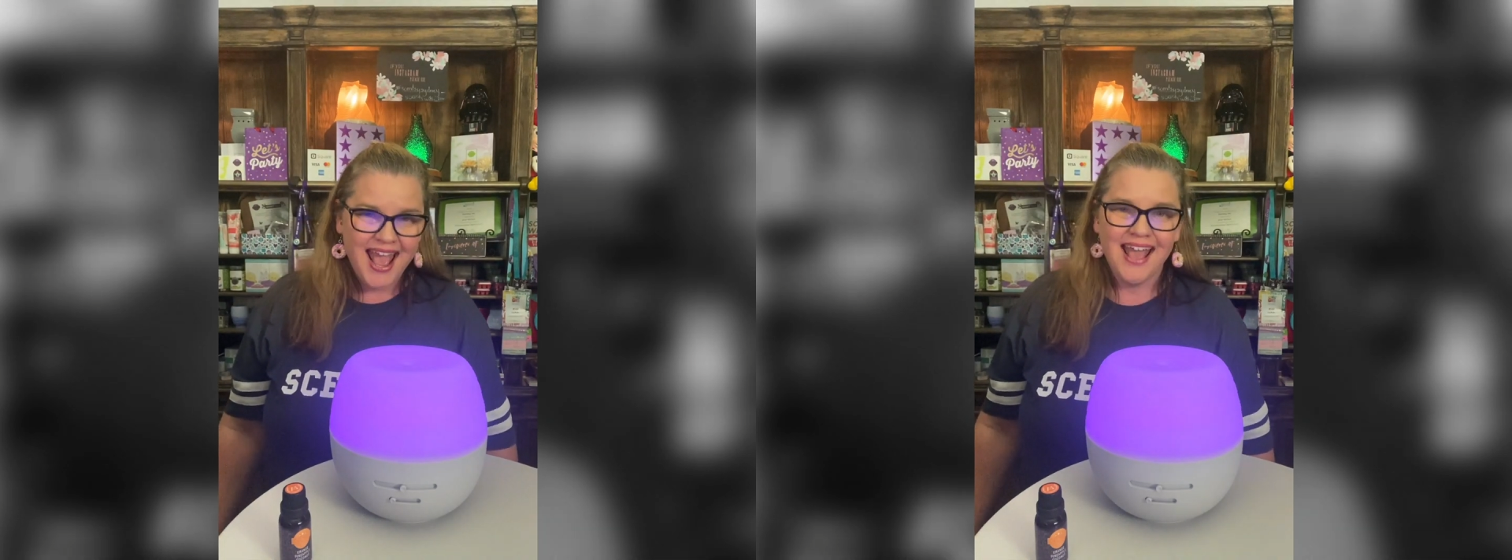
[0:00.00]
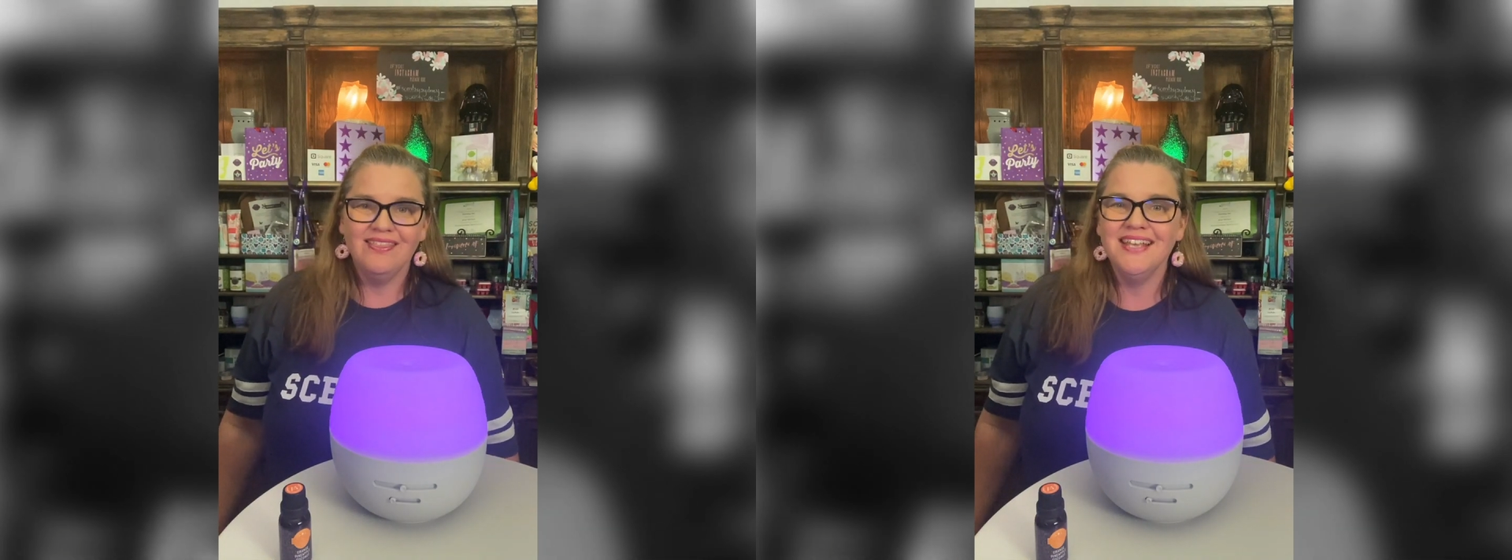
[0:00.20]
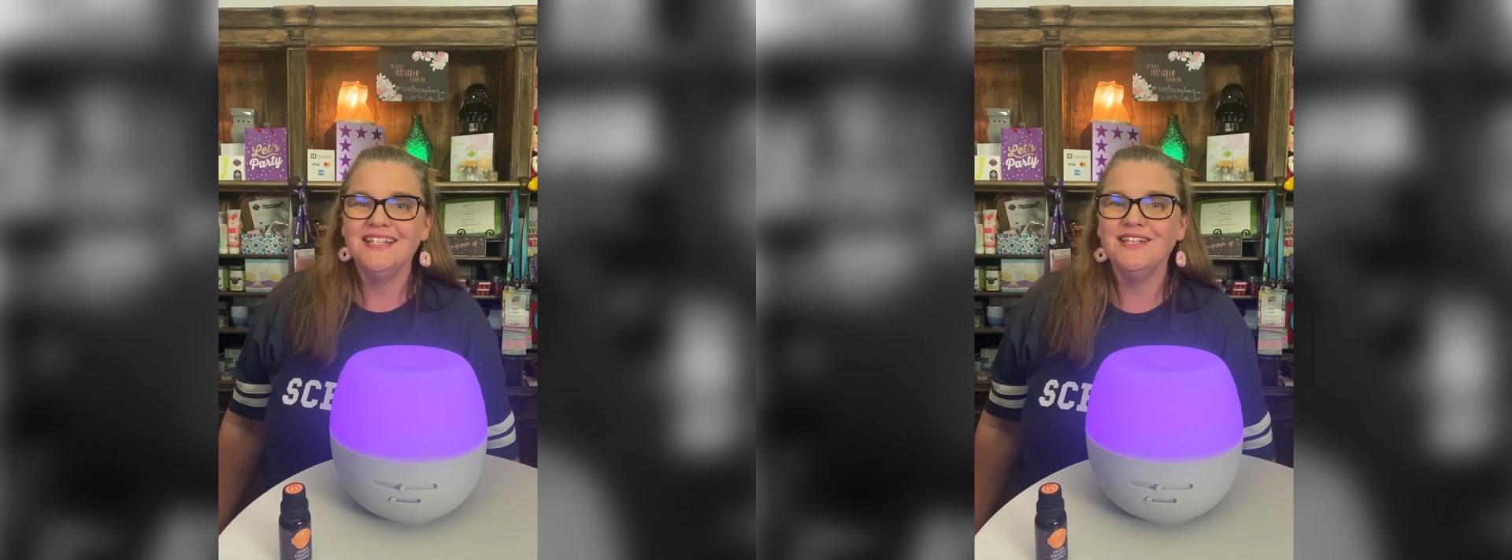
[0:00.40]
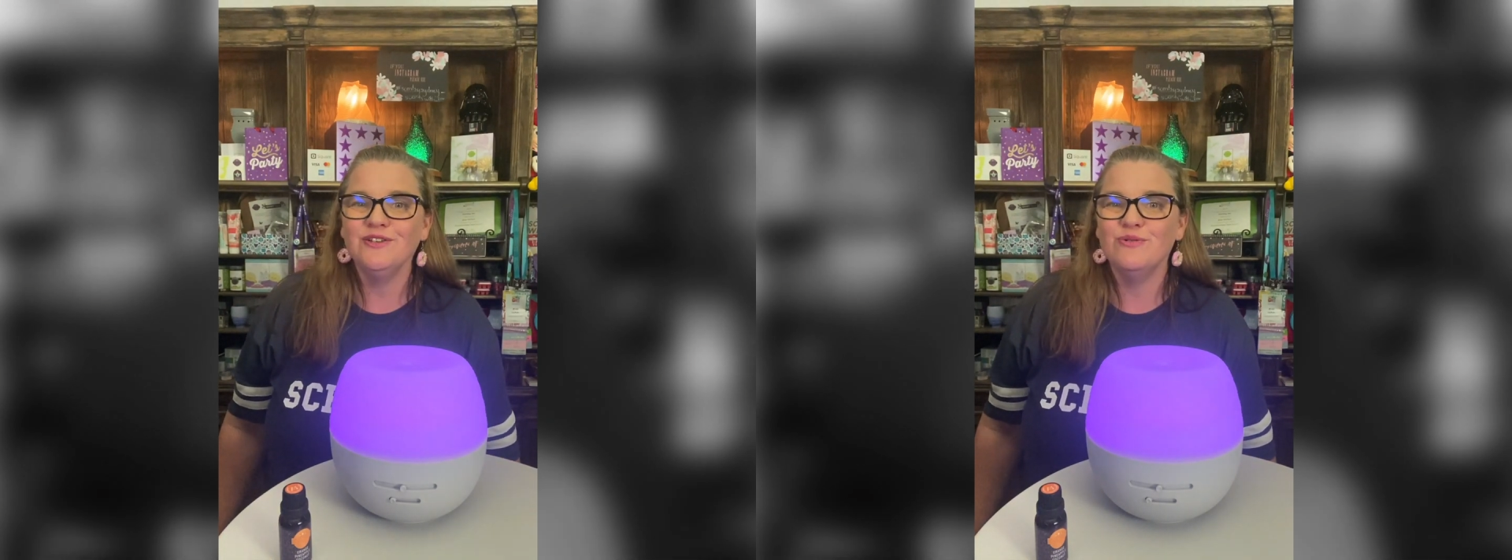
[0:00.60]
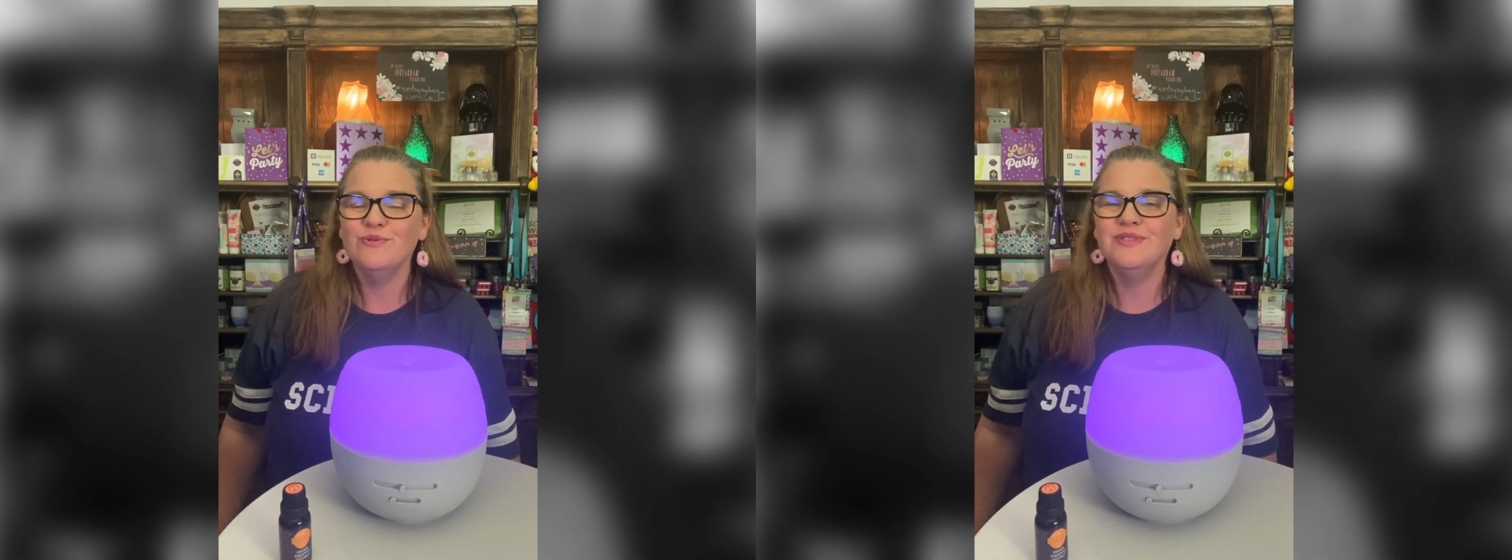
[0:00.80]
and this is
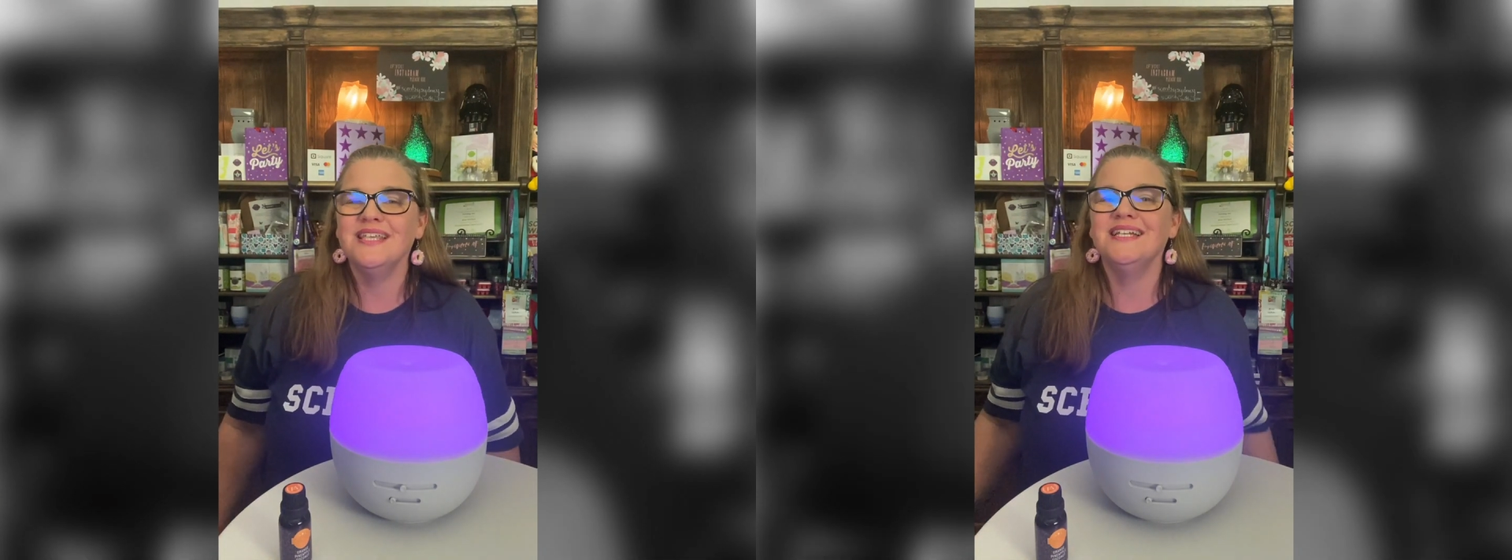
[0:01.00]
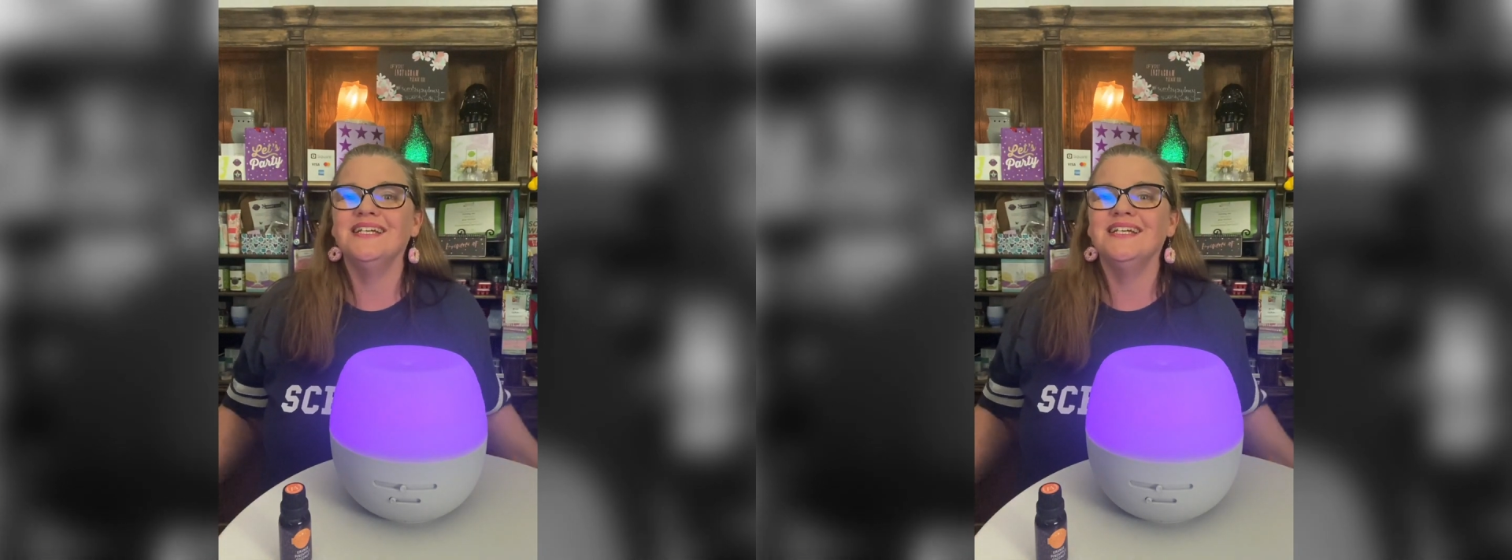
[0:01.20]
called the